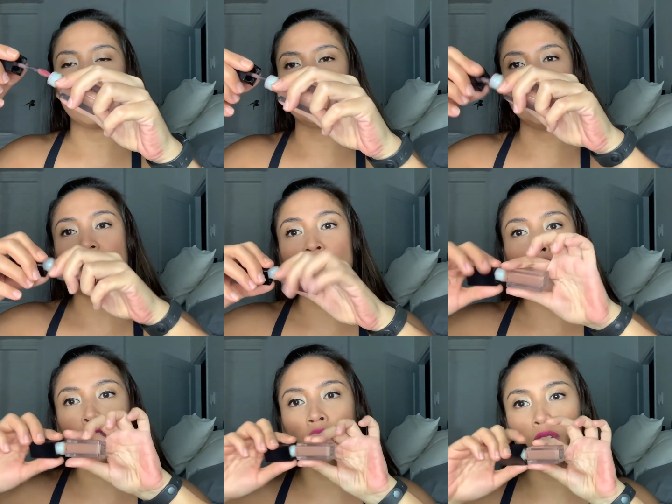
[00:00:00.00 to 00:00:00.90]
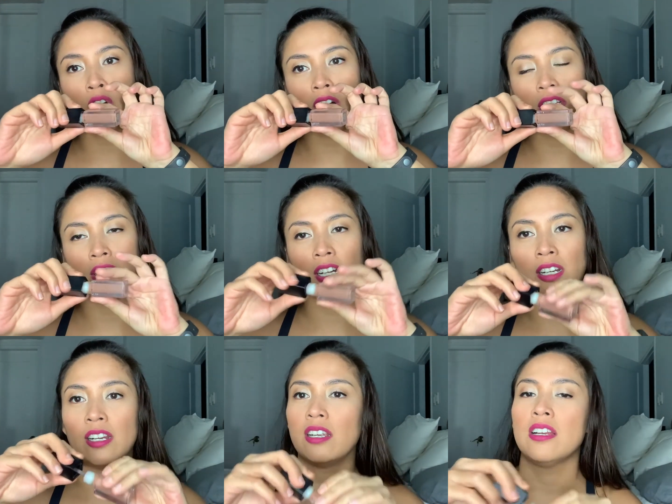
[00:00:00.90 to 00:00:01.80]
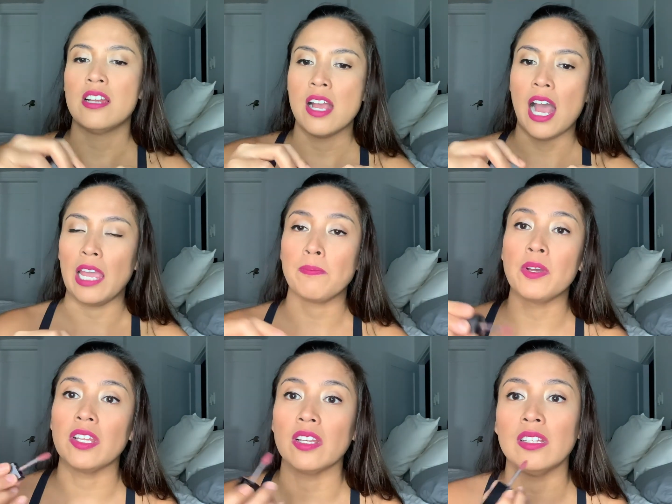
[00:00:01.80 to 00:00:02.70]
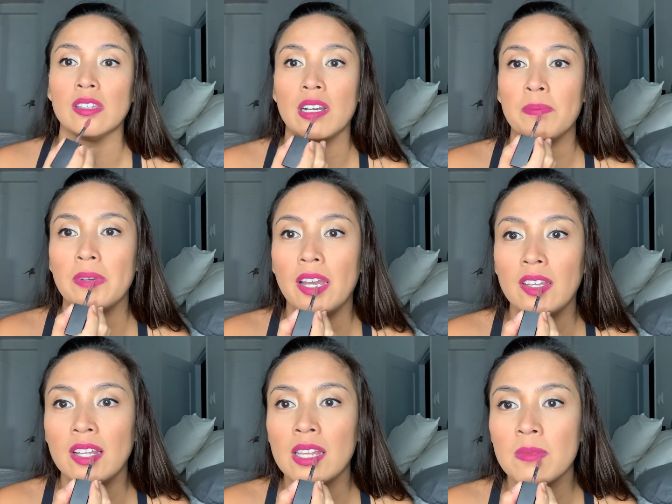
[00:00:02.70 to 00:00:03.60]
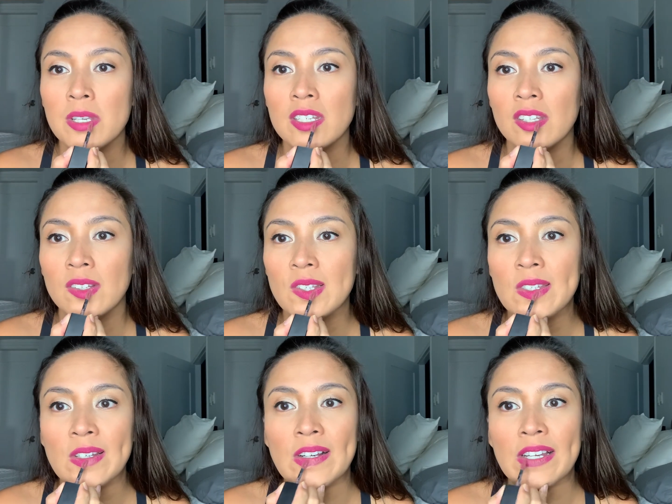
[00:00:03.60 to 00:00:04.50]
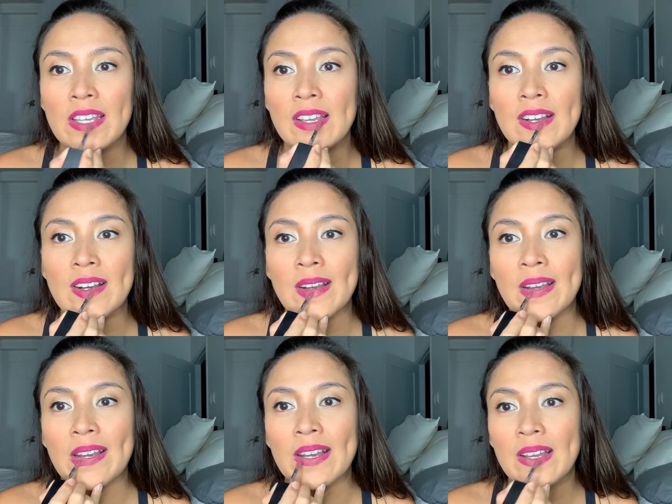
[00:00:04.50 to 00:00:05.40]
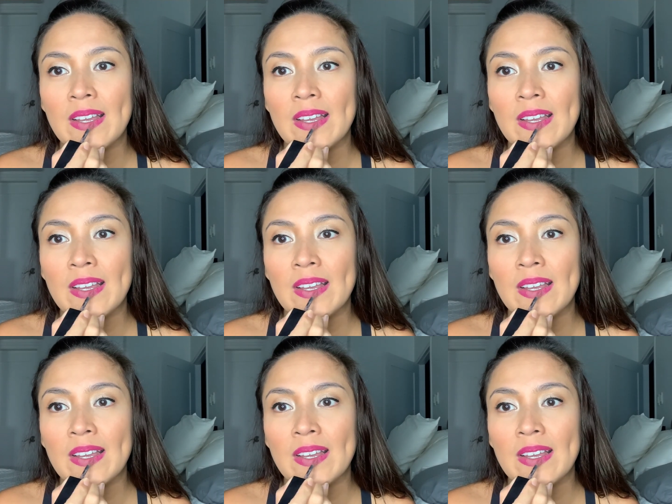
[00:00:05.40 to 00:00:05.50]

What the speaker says: This nude color, I put it on top. Ayun natin, masyadong shocking ang